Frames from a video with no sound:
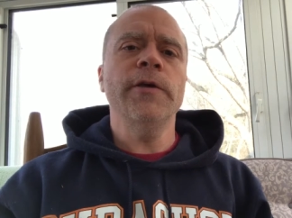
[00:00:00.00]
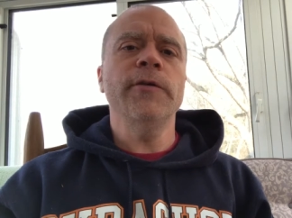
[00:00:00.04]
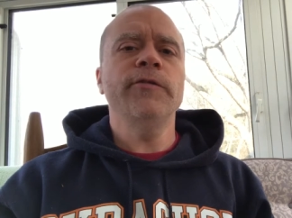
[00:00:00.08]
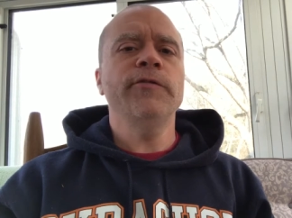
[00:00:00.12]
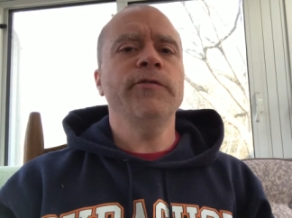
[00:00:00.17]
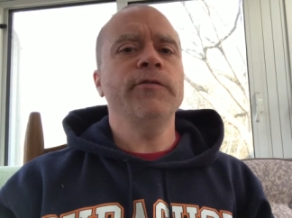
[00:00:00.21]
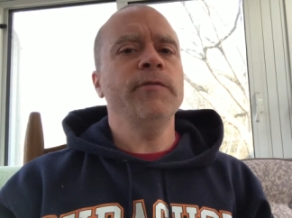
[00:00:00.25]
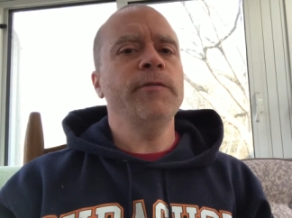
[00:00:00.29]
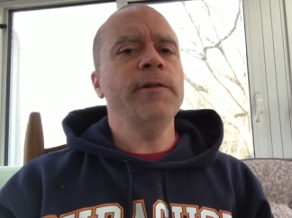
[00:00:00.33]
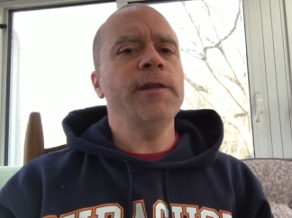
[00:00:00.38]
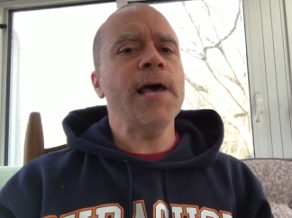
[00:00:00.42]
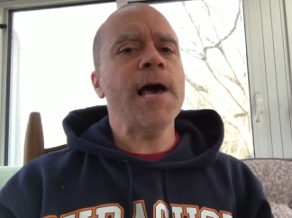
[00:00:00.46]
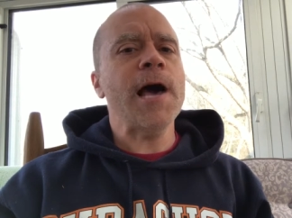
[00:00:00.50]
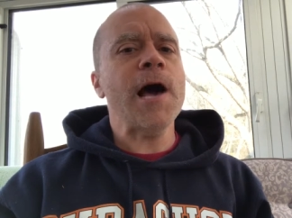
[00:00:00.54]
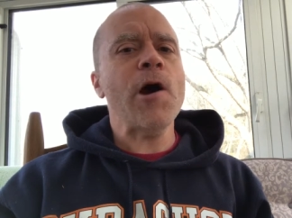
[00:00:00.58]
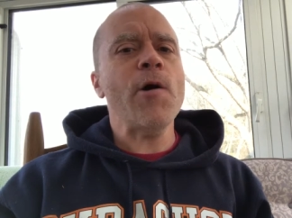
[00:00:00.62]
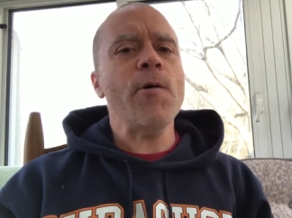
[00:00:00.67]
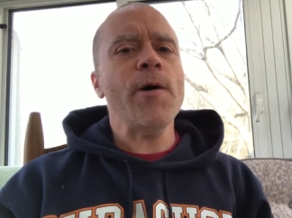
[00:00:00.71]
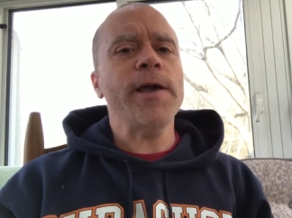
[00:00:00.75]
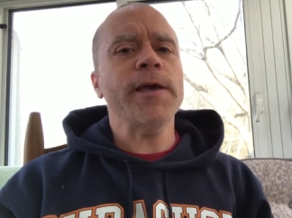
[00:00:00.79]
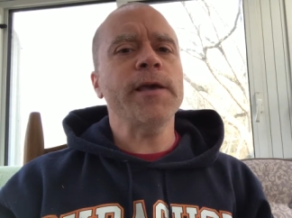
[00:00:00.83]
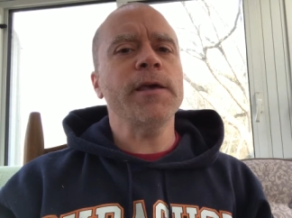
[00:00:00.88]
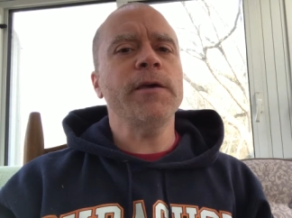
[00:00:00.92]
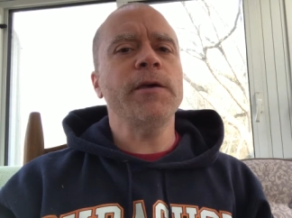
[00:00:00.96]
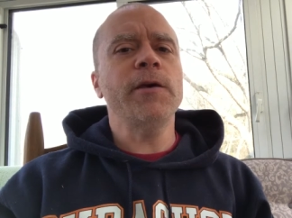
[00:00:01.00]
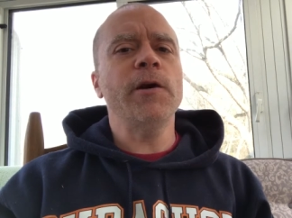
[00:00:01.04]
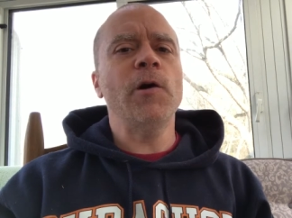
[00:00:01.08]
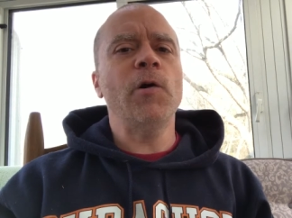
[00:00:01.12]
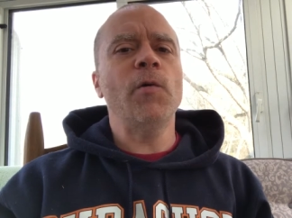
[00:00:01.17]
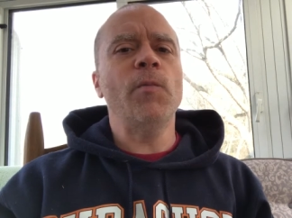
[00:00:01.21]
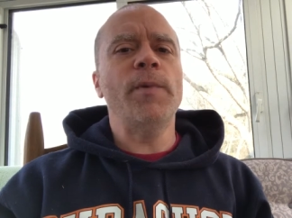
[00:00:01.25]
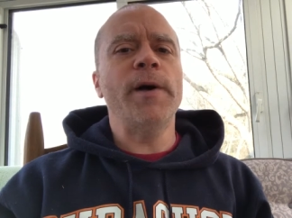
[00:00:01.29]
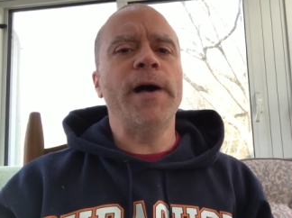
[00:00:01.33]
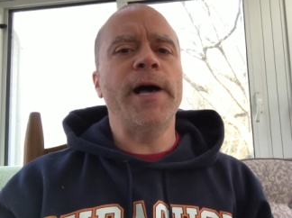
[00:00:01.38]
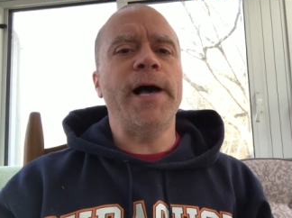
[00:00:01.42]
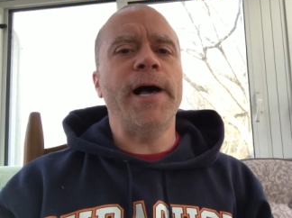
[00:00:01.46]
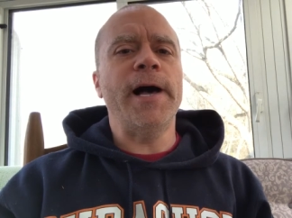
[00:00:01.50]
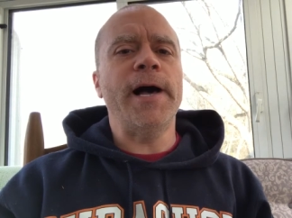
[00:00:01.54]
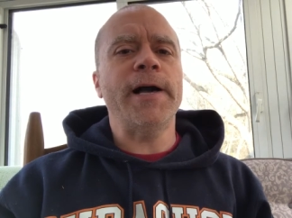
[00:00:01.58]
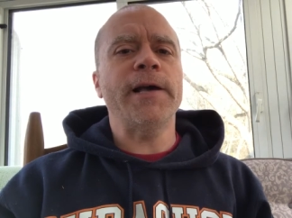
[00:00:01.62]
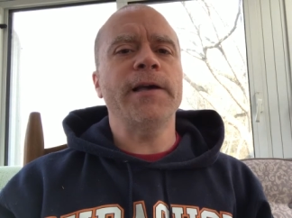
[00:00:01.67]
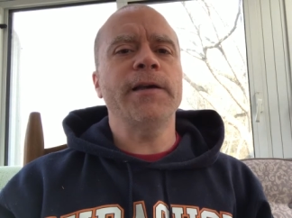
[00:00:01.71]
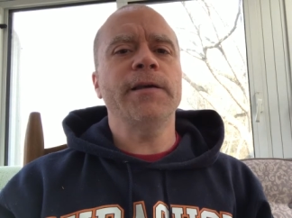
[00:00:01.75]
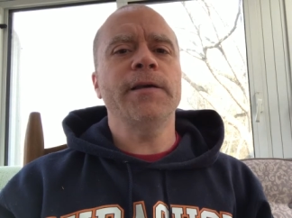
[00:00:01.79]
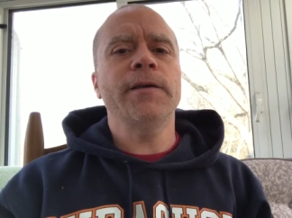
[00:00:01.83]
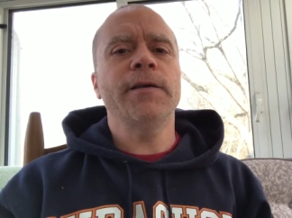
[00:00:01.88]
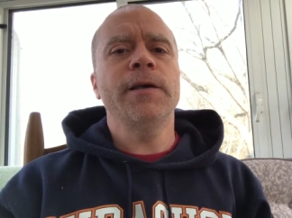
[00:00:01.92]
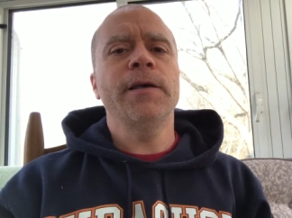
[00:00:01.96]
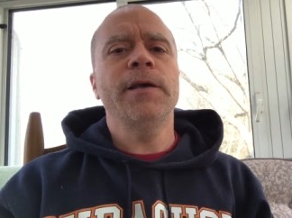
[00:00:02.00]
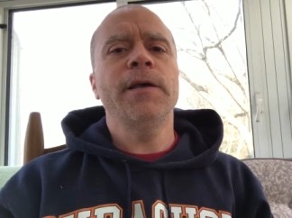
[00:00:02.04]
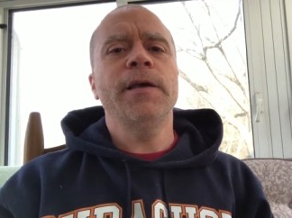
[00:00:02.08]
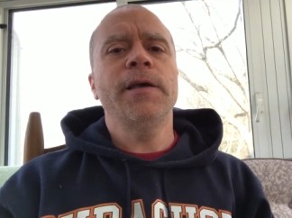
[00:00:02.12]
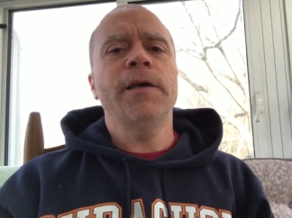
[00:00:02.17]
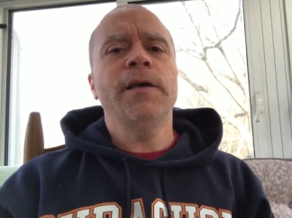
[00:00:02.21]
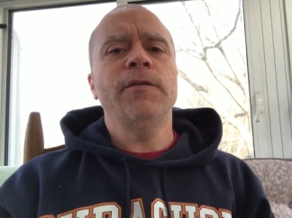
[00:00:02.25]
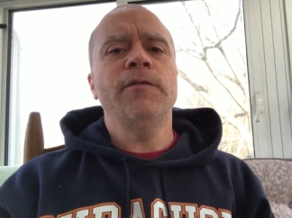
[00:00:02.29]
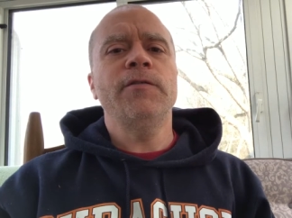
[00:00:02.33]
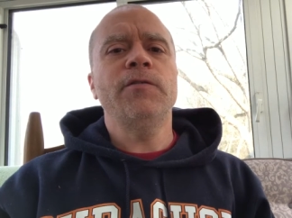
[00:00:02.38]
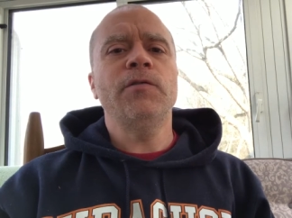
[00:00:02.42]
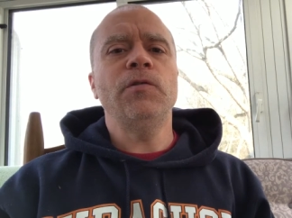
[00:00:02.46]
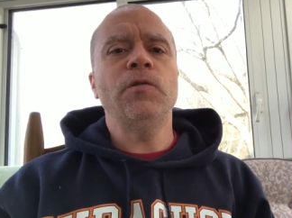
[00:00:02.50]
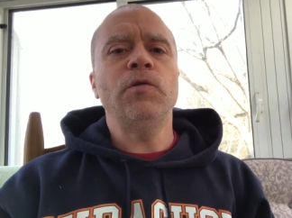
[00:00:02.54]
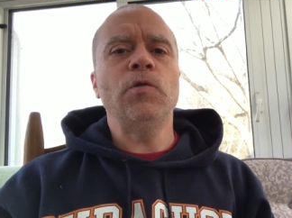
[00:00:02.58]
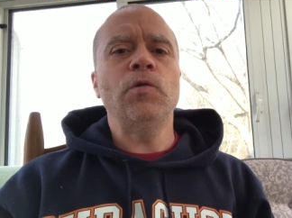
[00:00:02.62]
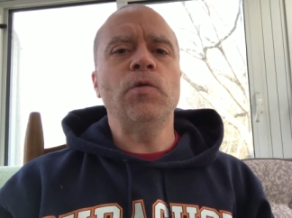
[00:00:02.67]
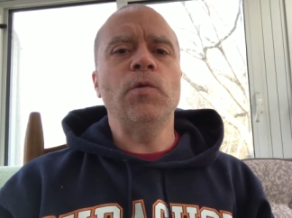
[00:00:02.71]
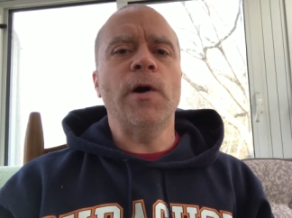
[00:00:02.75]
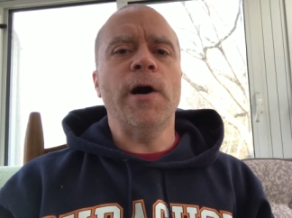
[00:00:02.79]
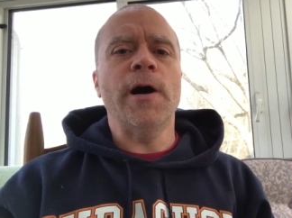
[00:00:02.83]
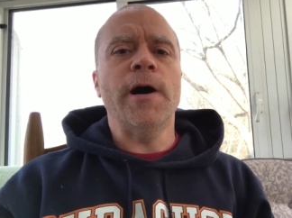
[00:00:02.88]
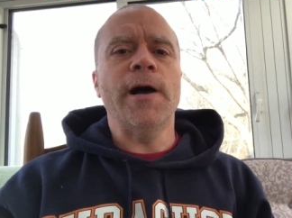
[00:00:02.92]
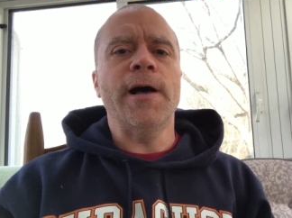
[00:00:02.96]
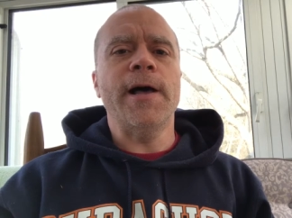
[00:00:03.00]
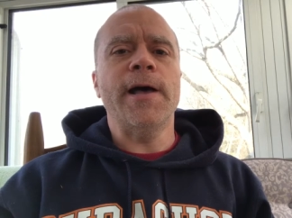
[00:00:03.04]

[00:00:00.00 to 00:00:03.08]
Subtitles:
So now I can go back to